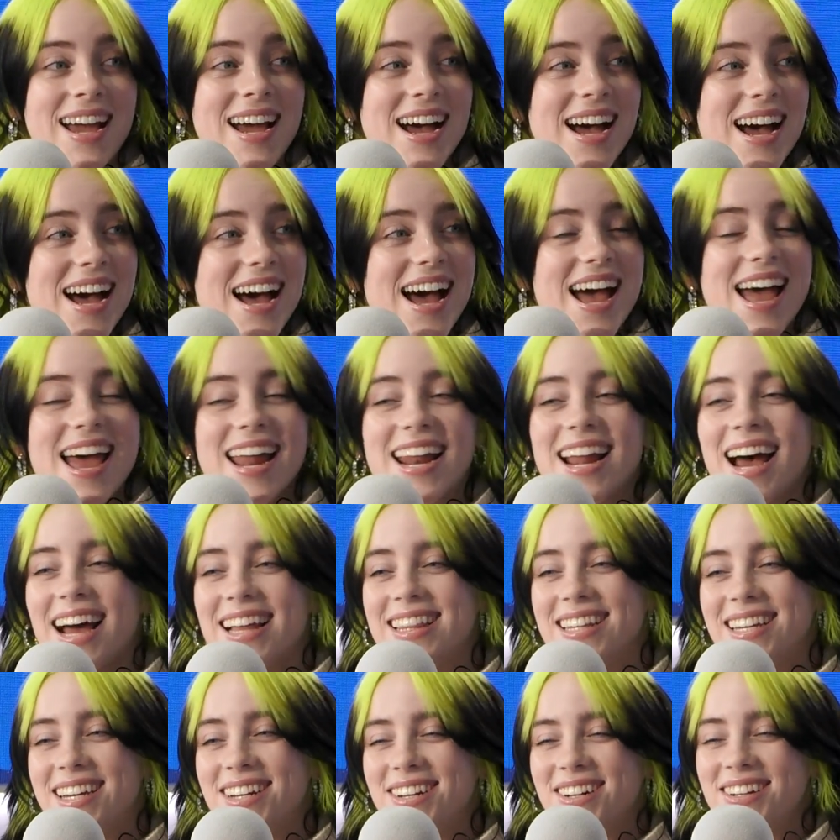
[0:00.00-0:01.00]
Wow. And I
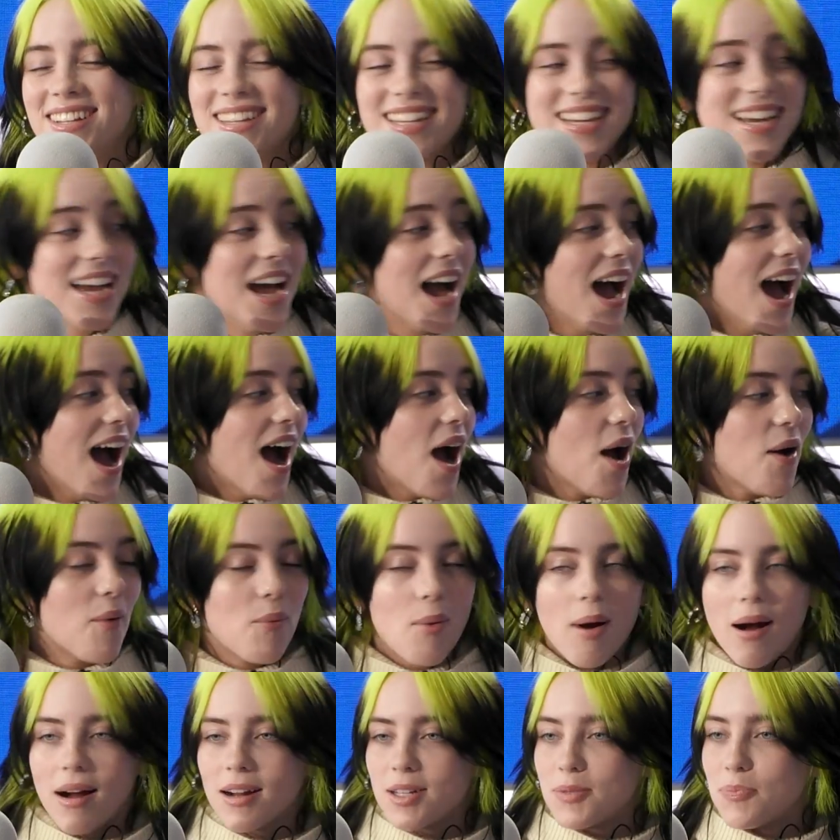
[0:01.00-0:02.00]
literally I
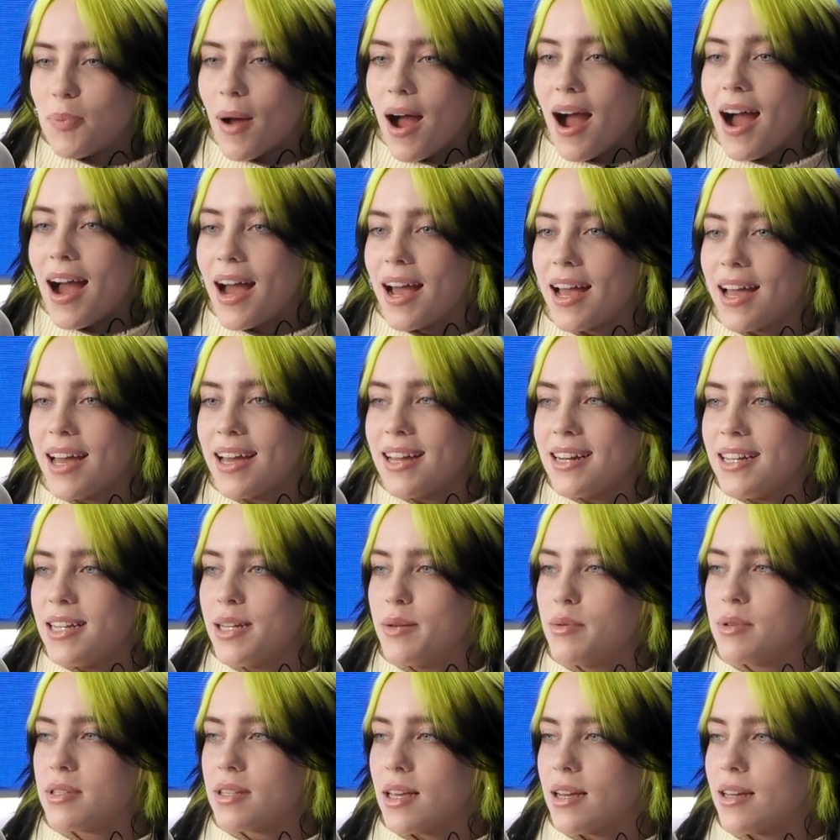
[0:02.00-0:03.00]
walked by and
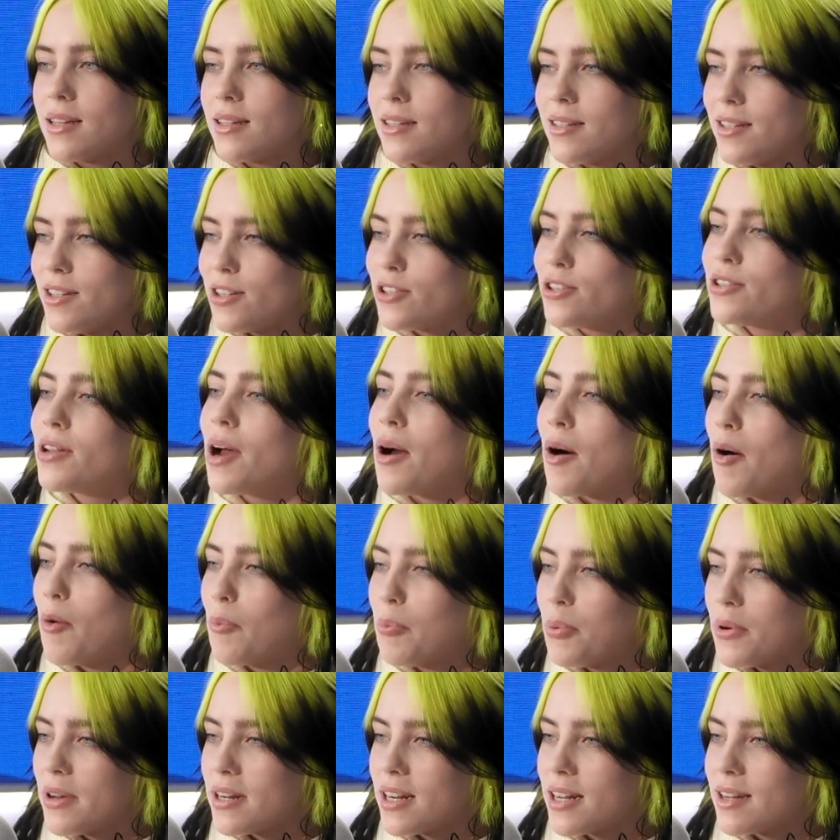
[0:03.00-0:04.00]
he was like, "You're dope,"
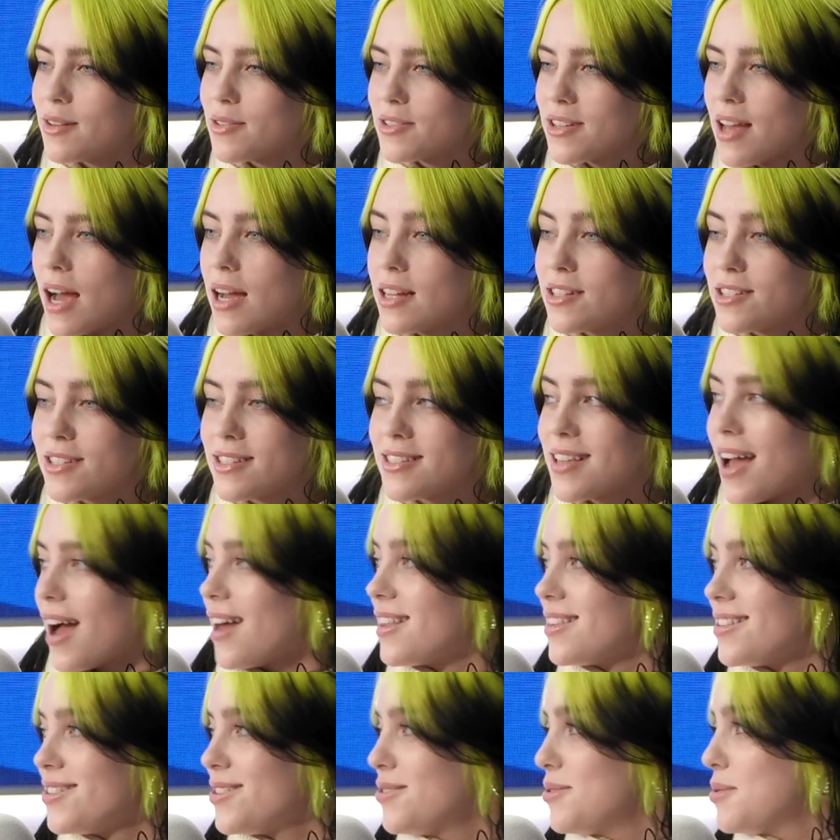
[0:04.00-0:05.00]
and I was, I just
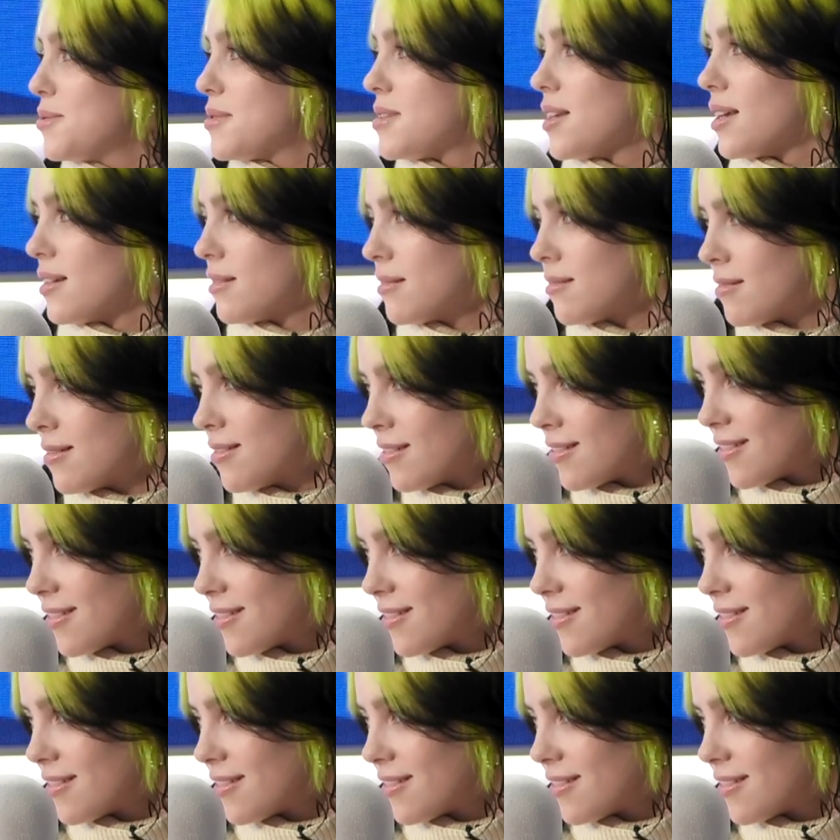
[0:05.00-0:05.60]
I literally was like.